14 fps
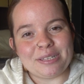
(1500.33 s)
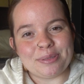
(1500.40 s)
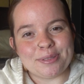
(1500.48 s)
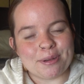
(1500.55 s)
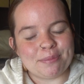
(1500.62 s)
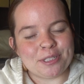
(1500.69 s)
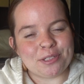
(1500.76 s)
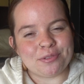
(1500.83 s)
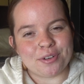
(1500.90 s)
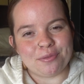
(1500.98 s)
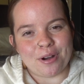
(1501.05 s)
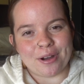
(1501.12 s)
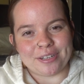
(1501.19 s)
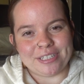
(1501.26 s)
you so much for
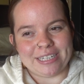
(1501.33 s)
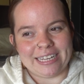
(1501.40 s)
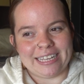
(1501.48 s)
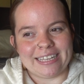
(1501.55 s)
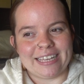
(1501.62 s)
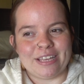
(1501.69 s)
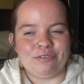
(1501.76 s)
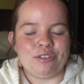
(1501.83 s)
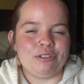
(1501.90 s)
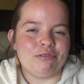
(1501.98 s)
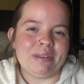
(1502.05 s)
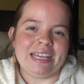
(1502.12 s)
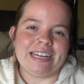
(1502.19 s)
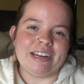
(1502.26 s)
watching if you've
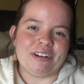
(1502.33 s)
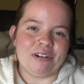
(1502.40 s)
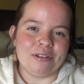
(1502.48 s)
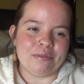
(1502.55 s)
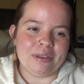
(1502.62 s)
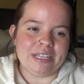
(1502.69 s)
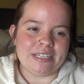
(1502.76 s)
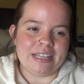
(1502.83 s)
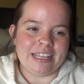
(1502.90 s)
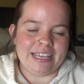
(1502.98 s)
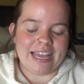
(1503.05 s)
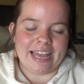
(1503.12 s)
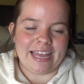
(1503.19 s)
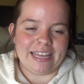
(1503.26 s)
made it all the way to
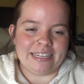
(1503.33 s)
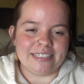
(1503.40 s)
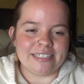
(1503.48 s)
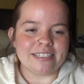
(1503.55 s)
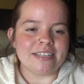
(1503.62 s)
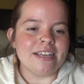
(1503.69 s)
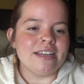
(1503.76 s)
the end.